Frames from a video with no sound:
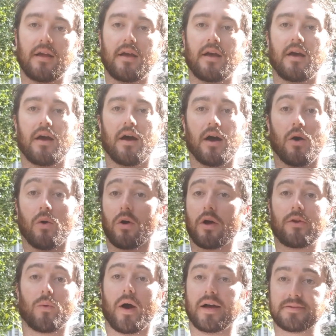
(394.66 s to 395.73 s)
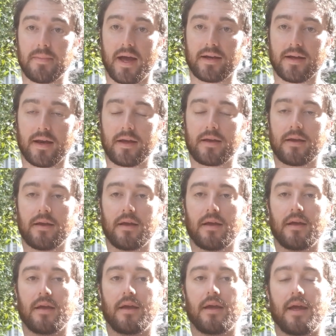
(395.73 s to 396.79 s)
or otherwise magnetic.
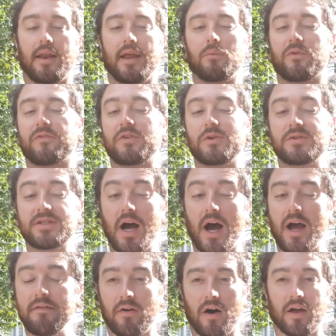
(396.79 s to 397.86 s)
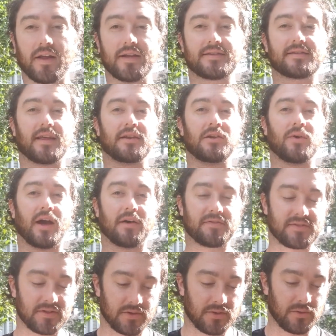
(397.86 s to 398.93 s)
And if you dive on it, then you have
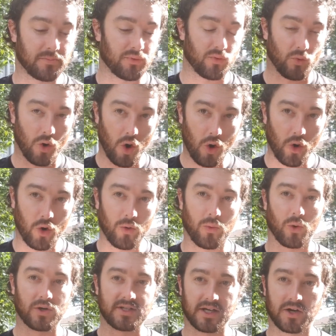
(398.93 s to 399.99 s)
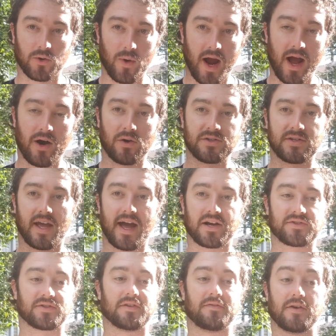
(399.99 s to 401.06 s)
to probe or dig around to
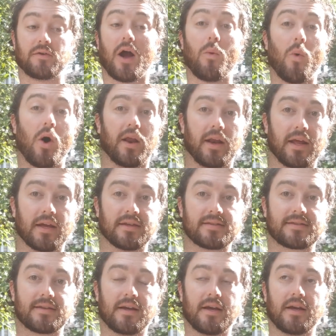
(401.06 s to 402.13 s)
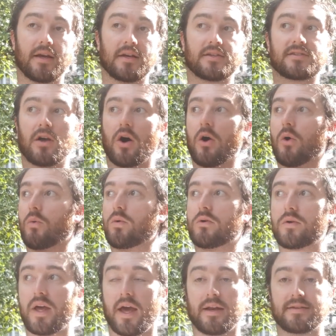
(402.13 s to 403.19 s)
actually figure out what it is. So we'll
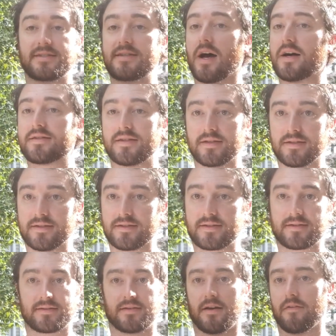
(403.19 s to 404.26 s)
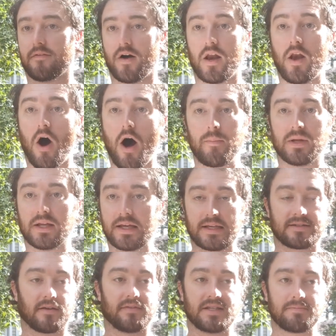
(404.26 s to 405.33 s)
get dozens of
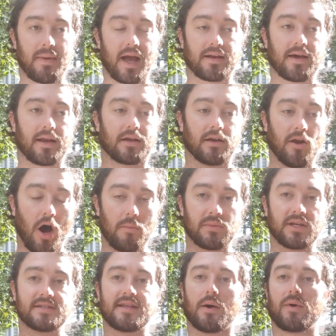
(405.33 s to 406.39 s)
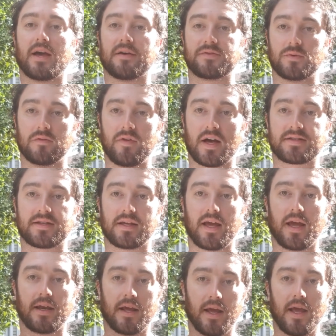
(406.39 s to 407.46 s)
anomalies, of these magnetic anomalies that we have to
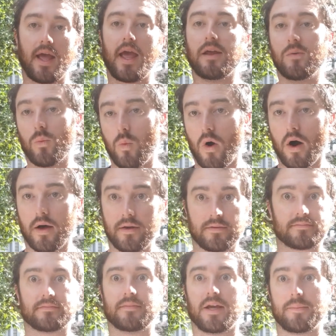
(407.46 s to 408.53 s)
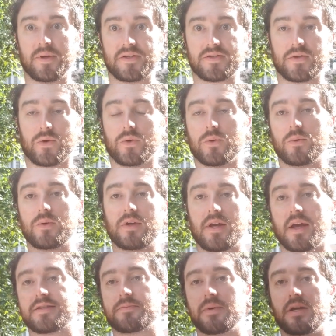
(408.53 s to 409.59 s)
investigate, and 1, maybe 2
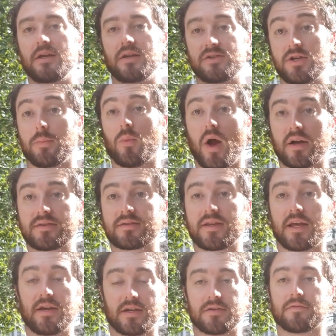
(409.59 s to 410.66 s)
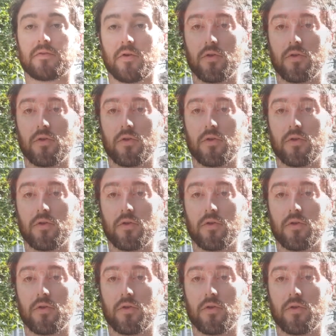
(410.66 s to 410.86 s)
get to be shipwrecks that you get to further